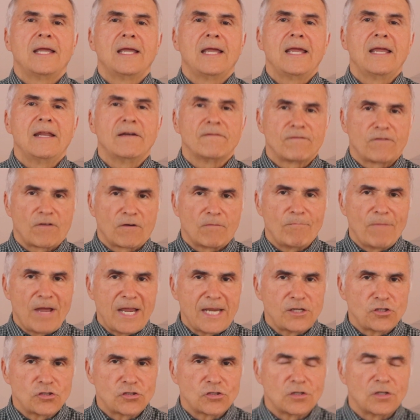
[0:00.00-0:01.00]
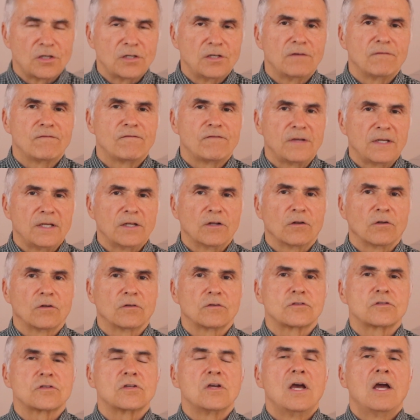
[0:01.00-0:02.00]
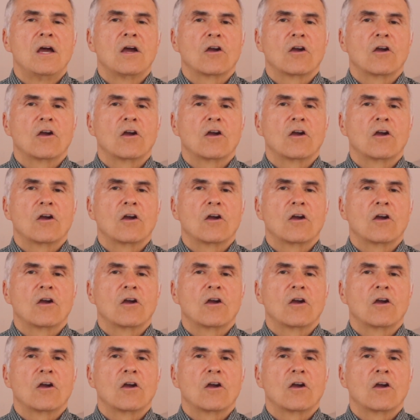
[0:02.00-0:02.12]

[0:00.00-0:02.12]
information fields